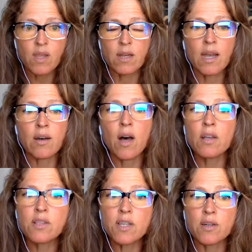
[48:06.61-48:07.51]
Now
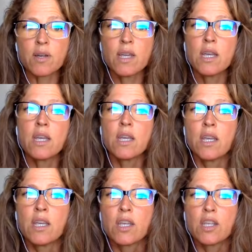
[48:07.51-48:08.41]
also,
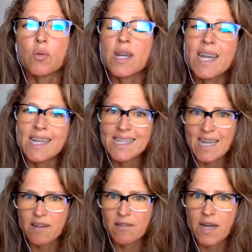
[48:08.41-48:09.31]
you want to
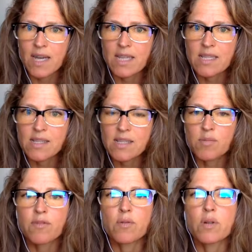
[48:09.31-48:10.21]
identify, this is
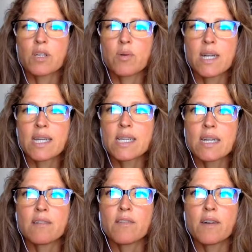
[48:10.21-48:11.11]
number four, you want to
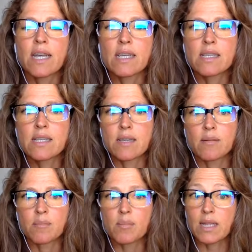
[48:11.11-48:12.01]
identify
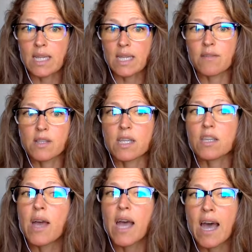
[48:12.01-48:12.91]
some beliefs that
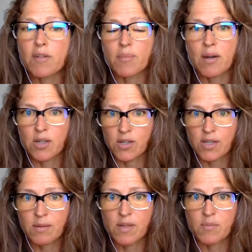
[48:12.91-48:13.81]
you have about your
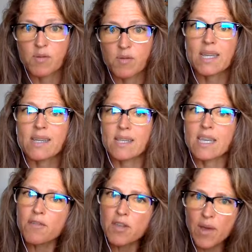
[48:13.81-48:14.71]
symptoms. Because
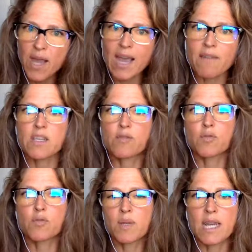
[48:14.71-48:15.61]
if you have these
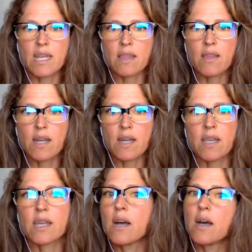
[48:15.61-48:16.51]
ruminating thoughts
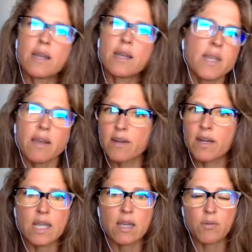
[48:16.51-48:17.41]
like, I'm never
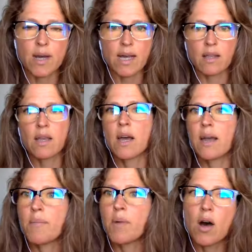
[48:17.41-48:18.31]
going to get well,
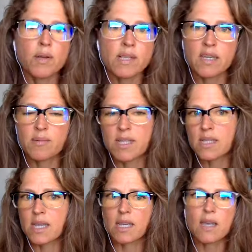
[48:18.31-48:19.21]
I'm always going to be
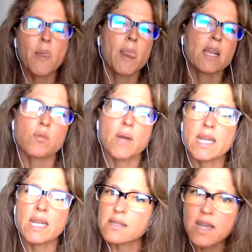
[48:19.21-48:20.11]
sick, this
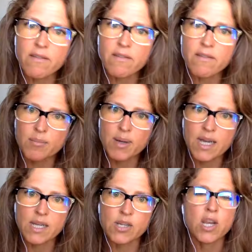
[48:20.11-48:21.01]
weight is never going to
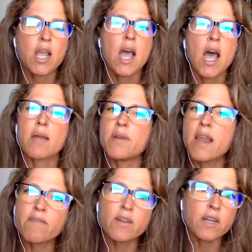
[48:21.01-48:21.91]
budge, I'm
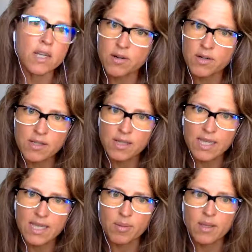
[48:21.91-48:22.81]
never going to go to
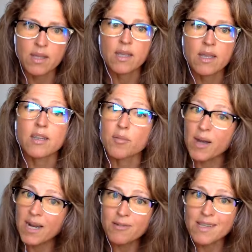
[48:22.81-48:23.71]
sleep, your
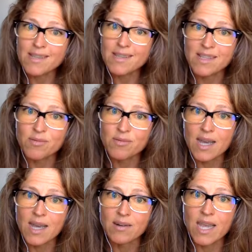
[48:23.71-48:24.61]
body resonates with
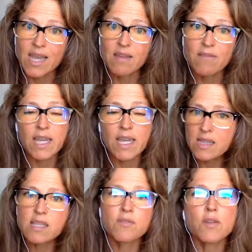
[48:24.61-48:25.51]
that, okay? If I eat
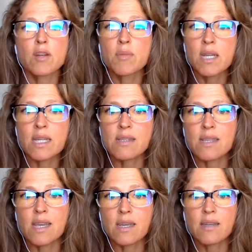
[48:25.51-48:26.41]
this food, I'm going to get
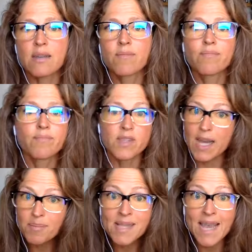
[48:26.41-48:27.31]
sick.
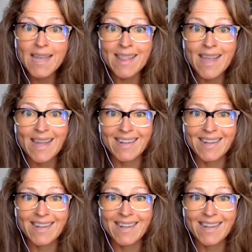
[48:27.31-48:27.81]
Stop saying that.